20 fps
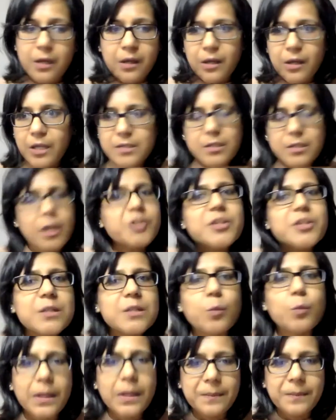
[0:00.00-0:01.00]
it's not just
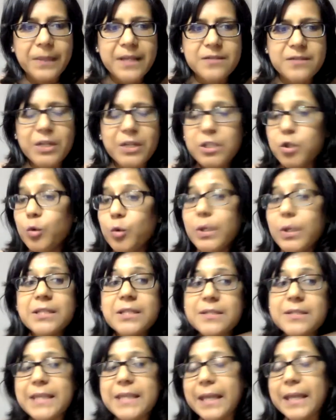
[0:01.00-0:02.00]
in one place, right? You can
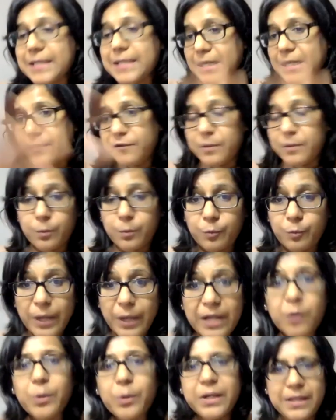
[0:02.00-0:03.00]
just get data from
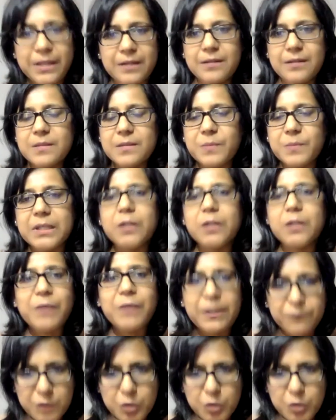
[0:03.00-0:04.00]
wherever it is, but then we
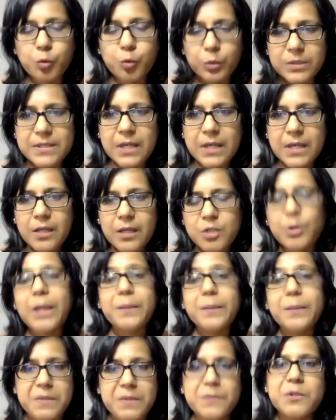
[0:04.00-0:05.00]
have tools to
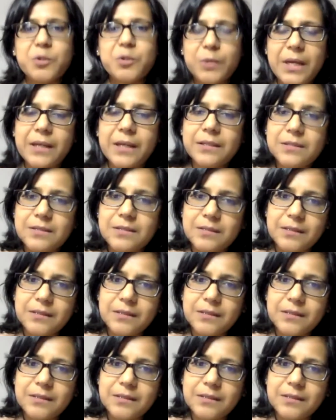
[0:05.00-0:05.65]
help them do that.